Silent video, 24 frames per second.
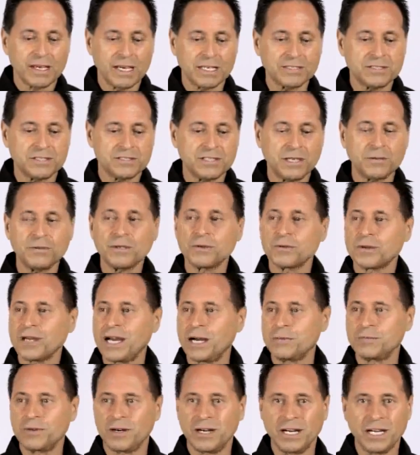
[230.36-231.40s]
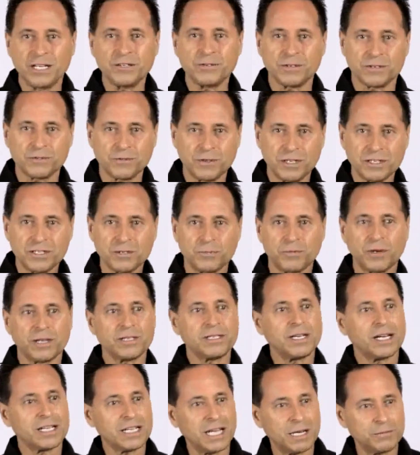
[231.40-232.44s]
It's the same thing with carbohydrates. We need to
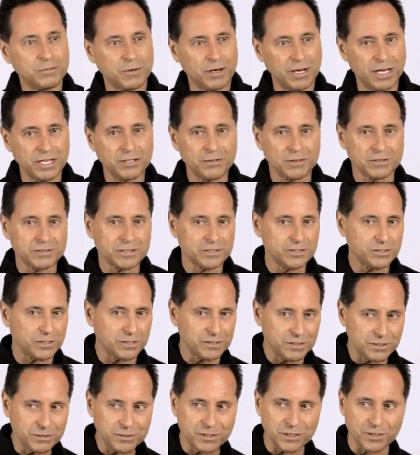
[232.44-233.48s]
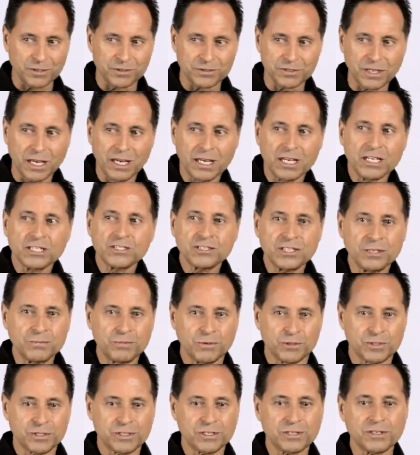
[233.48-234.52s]
break down carbohydrates into glucose,
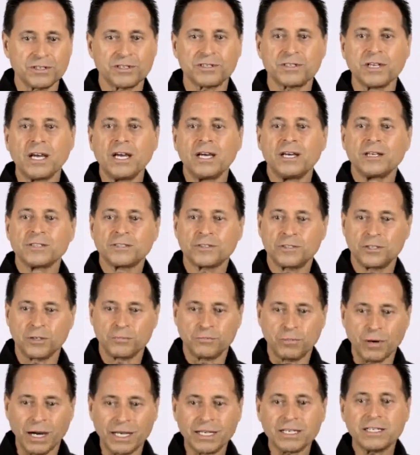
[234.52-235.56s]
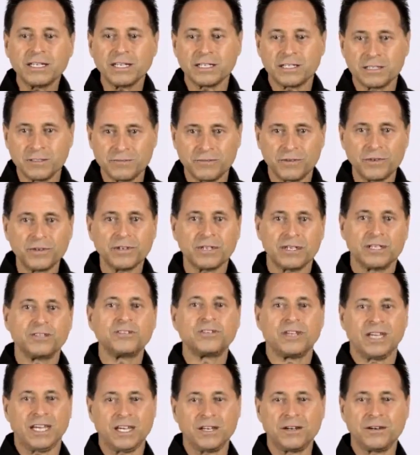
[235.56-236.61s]
simple sugars, so your body can convert it
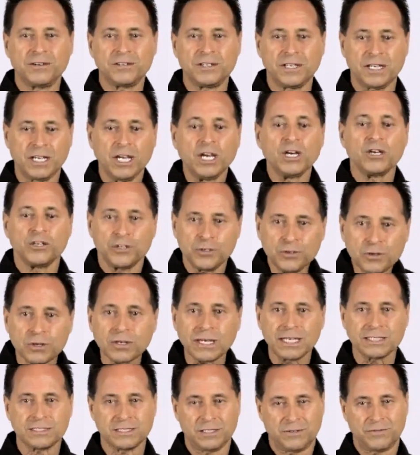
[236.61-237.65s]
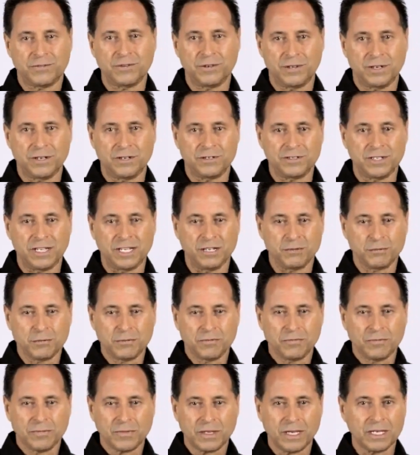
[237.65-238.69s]
into energy, utilize it for energy,
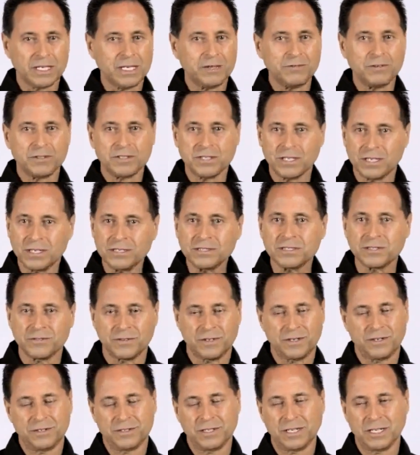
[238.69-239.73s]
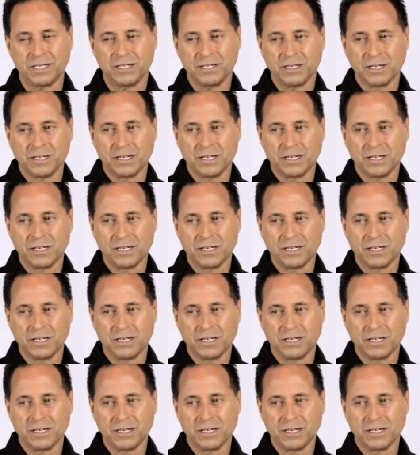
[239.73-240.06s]
and give you tons of energy.